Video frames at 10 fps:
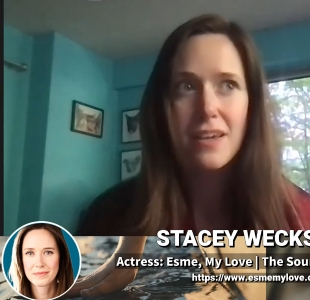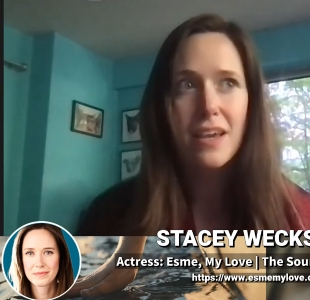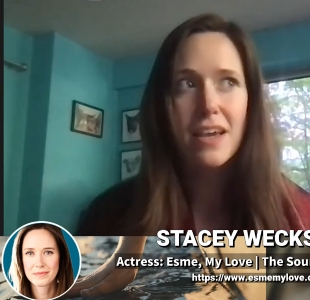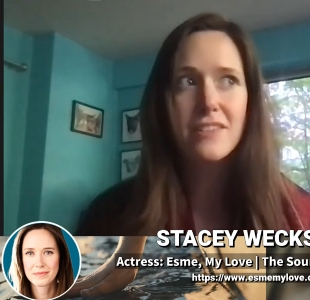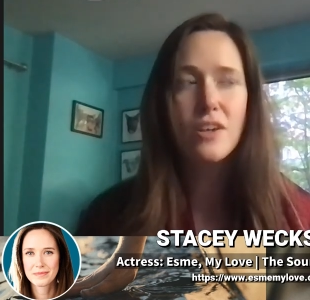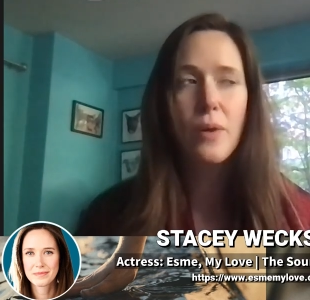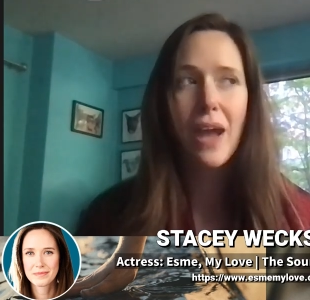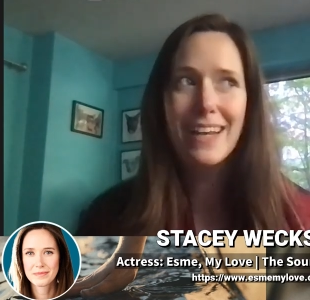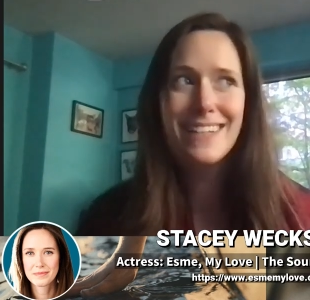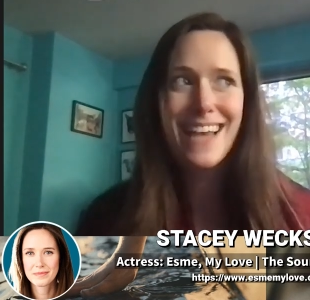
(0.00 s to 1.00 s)
Speaker 1: And so
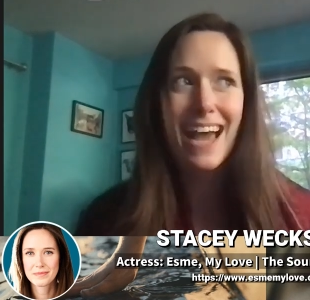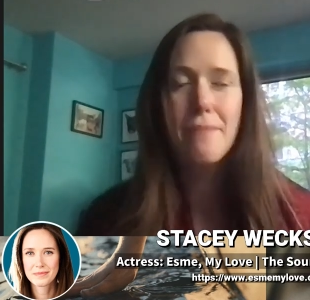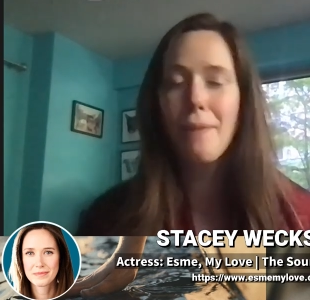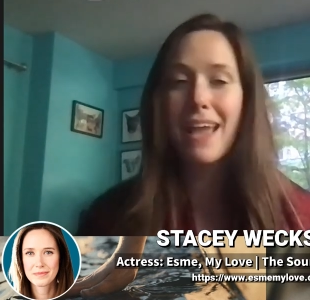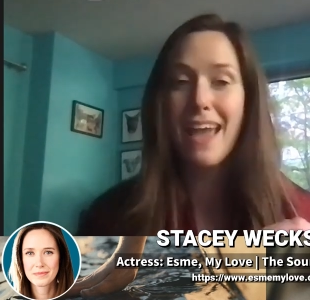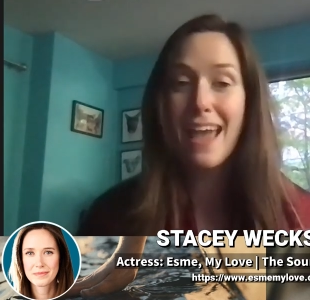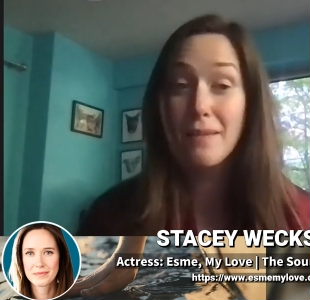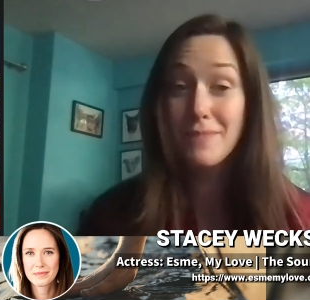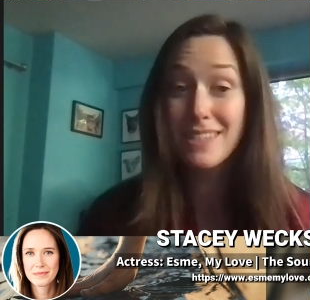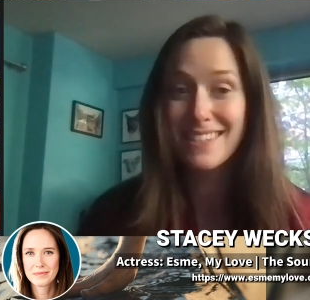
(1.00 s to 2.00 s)
anytime I am
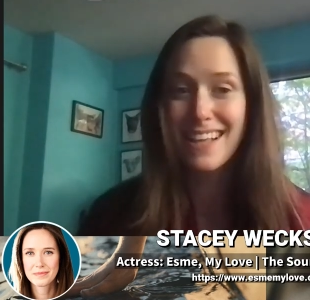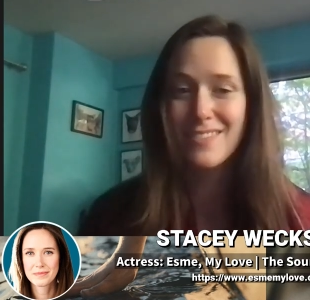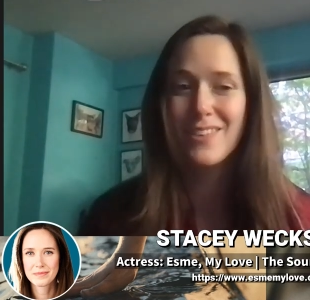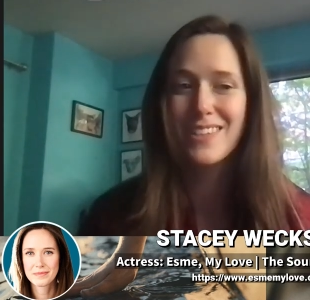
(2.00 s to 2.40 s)
successful at